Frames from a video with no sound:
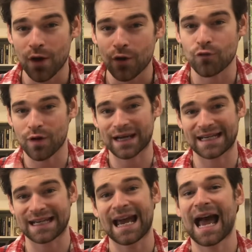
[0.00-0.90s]

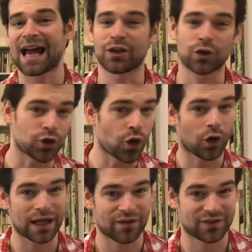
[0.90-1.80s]
ready and you're not
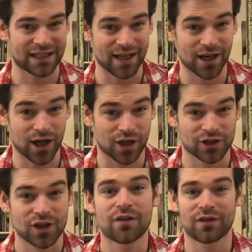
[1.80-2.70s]
left in the lurch
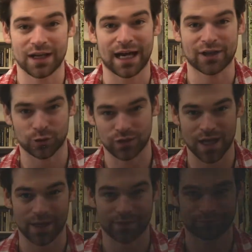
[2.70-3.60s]
for the actual day.